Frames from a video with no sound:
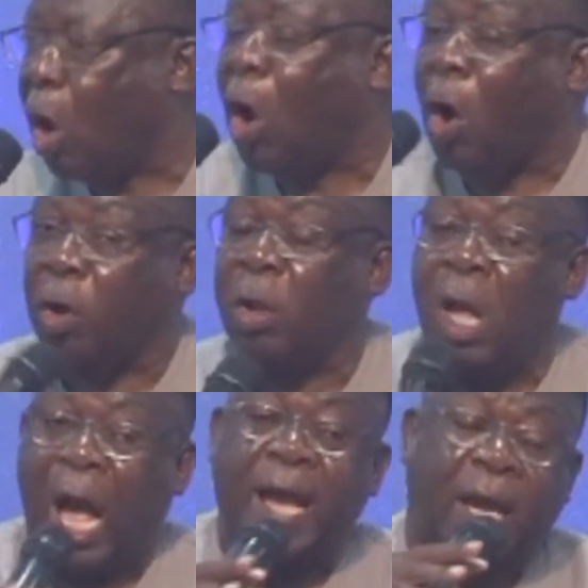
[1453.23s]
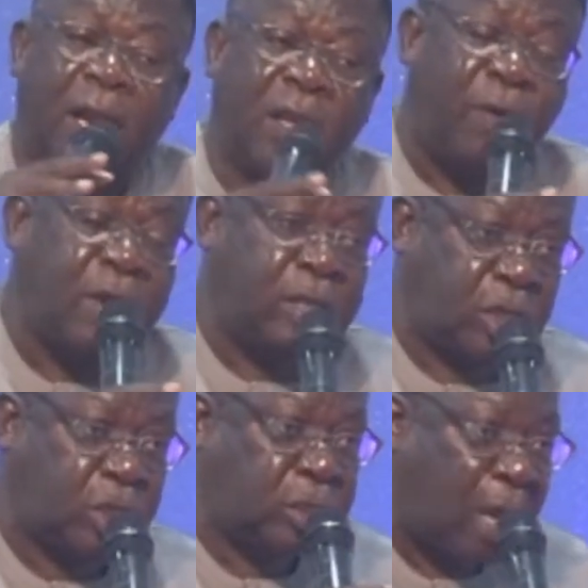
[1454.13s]
Or I can even
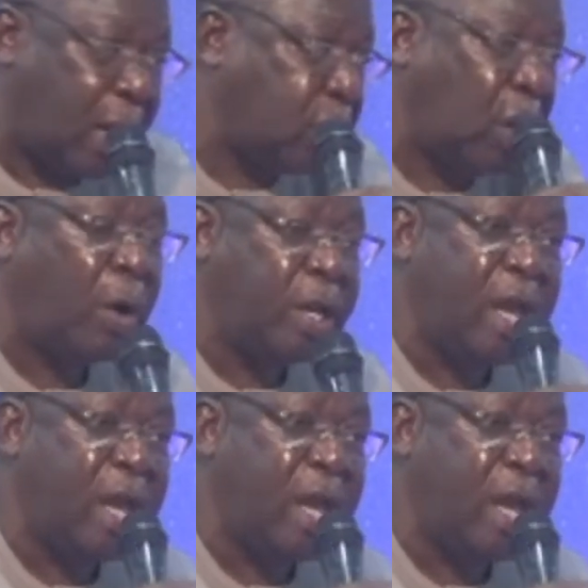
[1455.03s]
just tell God